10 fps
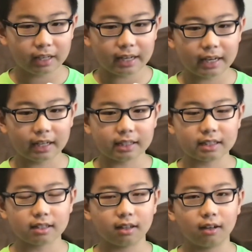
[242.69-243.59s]
And
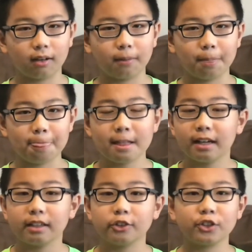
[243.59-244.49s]

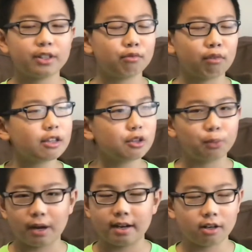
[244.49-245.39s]
she runs
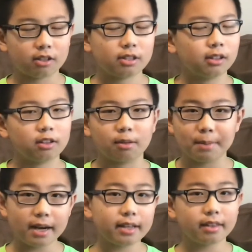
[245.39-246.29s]
away, not telling them
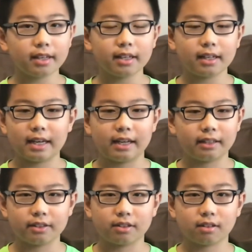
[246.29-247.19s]
anything,
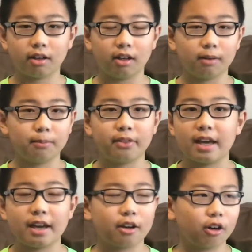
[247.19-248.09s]
and
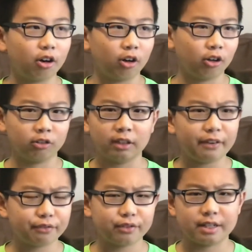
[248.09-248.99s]
they are
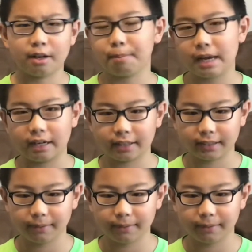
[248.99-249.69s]
left in a panic.